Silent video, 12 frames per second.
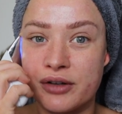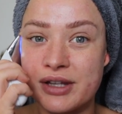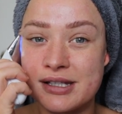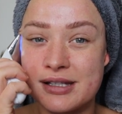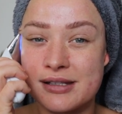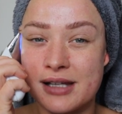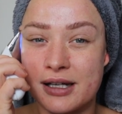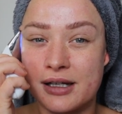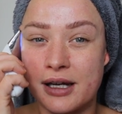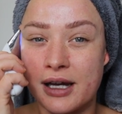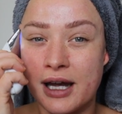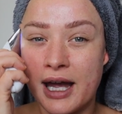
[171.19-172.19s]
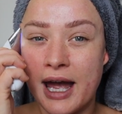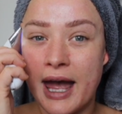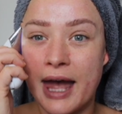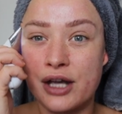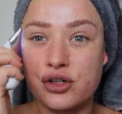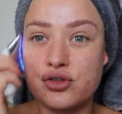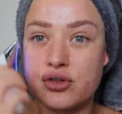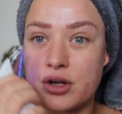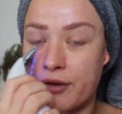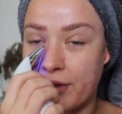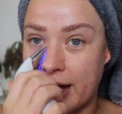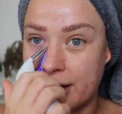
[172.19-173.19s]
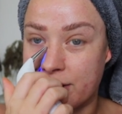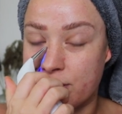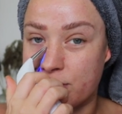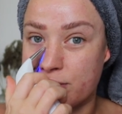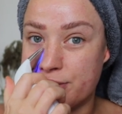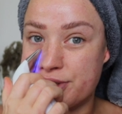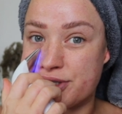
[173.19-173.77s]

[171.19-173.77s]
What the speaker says: This is like a extra that I use.